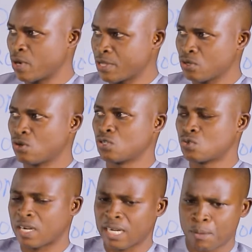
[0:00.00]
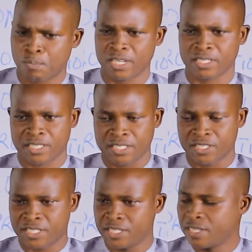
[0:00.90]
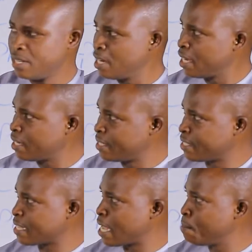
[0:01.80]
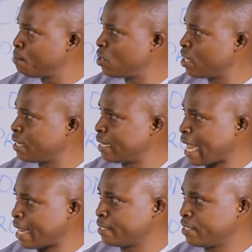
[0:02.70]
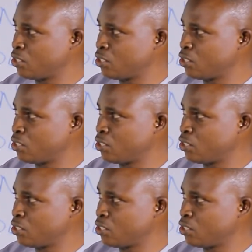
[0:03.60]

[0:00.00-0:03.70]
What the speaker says: when you go to another place, it is still the same land.